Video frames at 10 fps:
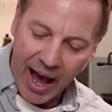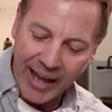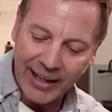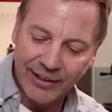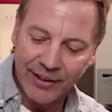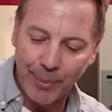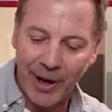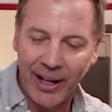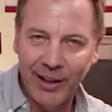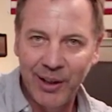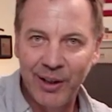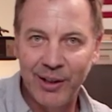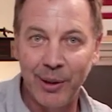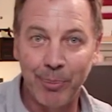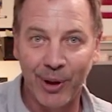I need somebody
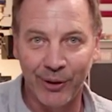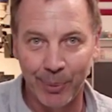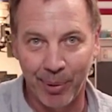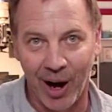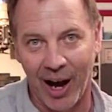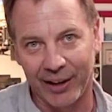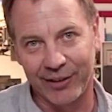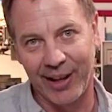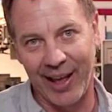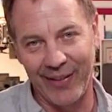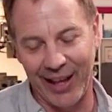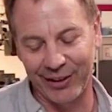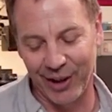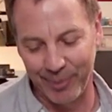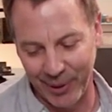to build the box, and
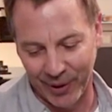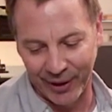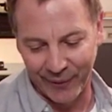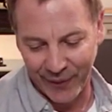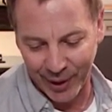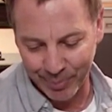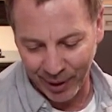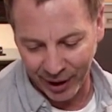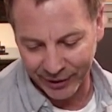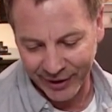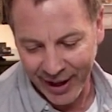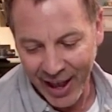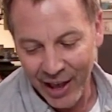that's going to be one of the fun parts.